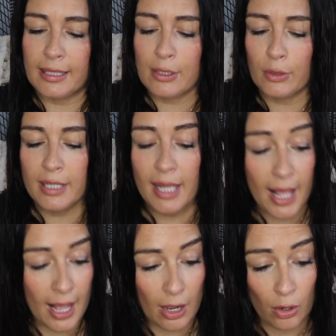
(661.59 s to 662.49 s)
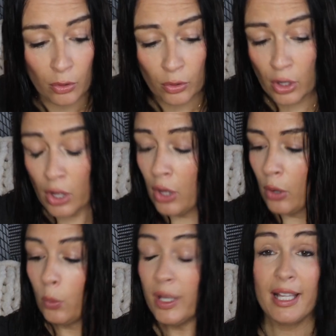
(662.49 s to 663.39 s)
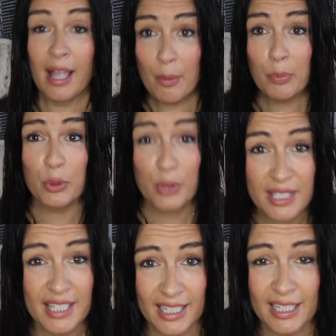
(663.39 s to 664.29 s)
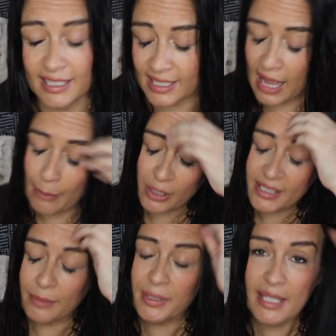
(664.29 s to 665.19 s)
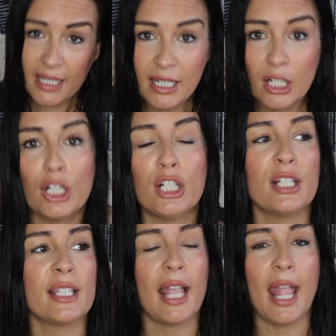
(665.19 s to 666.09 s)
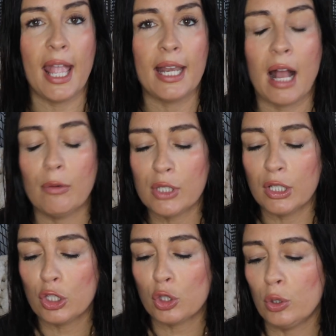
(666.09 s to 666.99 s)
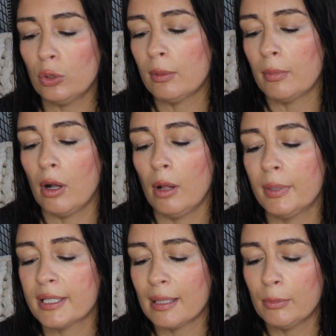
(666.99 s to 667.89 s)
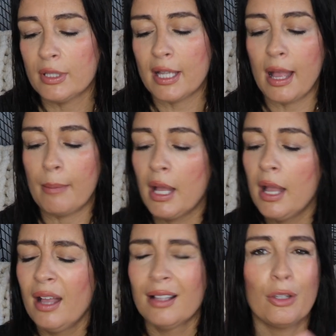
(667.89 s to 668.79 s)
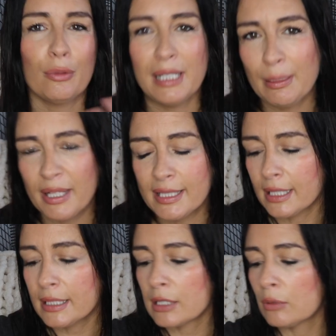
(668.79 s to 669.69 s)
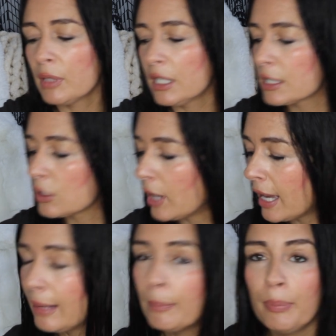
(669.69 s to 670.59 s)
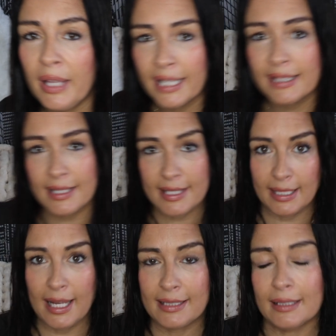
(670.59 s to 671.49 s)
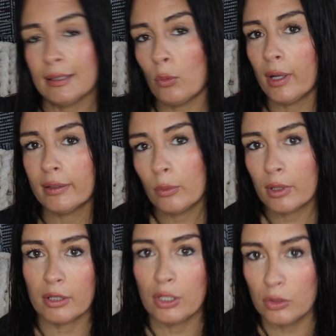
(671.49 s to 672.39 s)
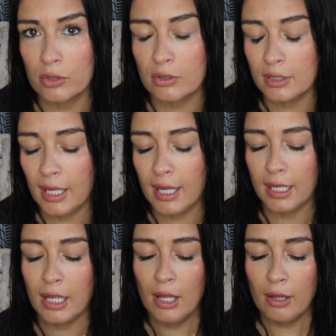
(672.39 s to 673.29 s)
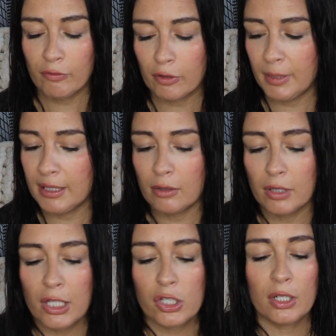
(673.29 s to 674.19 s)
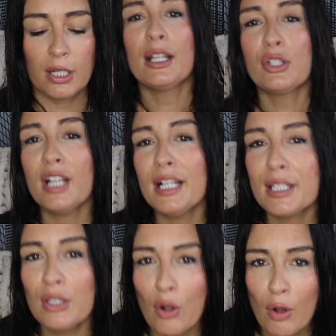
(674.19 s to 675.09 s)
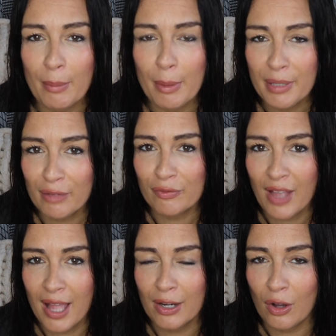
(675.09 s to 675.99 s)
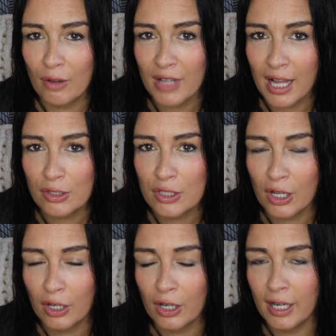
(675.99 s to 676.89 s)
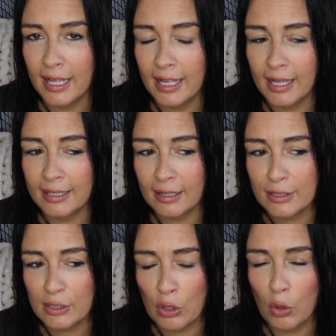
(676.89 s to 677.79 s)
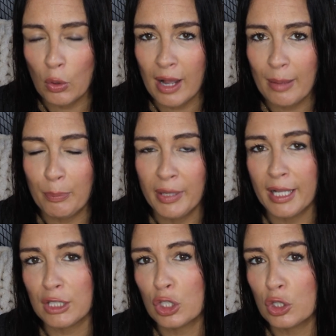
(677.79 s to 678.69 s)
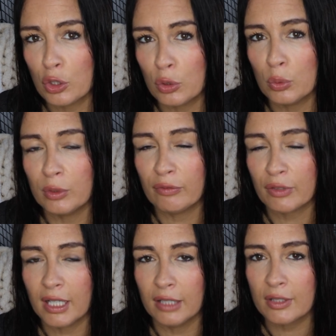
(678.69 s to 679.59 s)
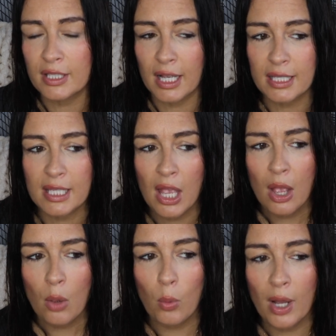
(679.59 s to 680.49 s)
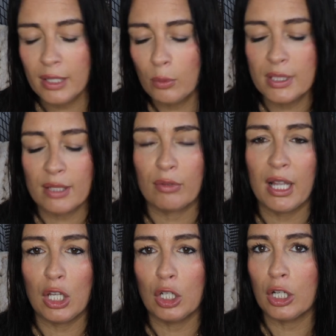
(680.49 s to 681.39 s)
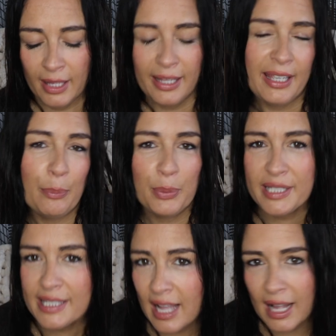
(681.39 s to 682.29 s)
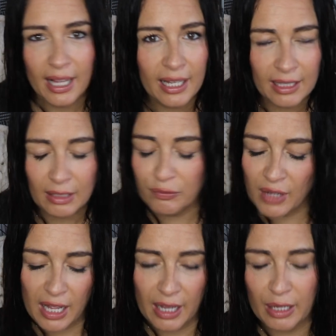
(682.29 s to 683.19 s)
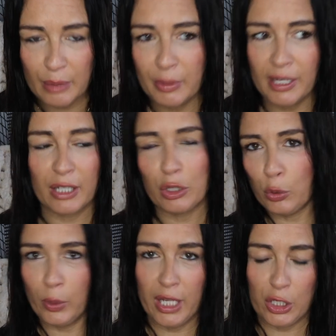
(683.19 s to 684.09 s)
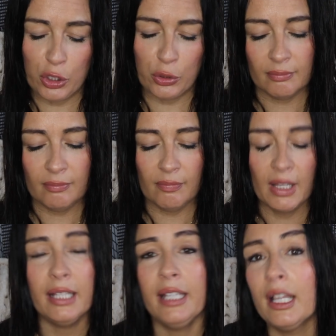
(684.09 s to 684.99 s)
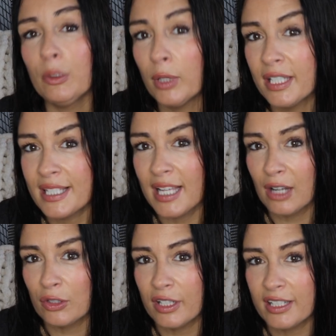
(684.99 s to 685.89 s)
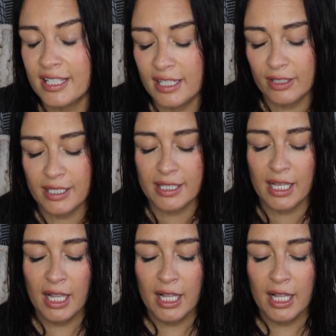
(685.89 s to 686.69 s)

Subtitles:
So now we can proceed. I bought some stickers and I was gonna show you them all, but some of them don't really make sense to me. So I picked and selected the one that we're gonna use today for my decoration. As you guys know, I'm a big fan of Decor, and so I picked two different kind of sets. One, it was a regular hippie style vibe, like new age. So, and the other one is the Decor series.